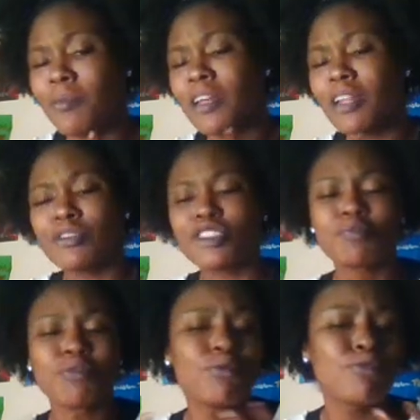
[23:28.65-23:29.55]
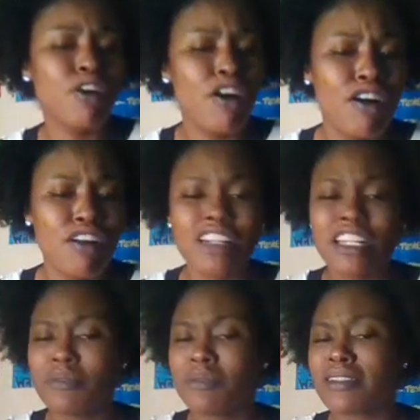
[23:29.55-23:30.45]
and it was just prolonged, and
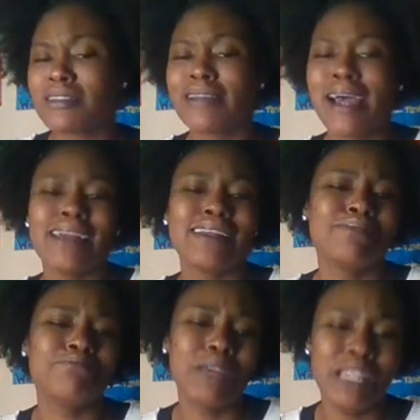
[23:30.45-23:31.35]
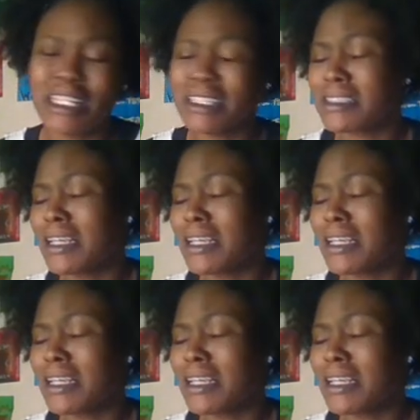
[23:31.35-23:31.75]
it was 90 minutes.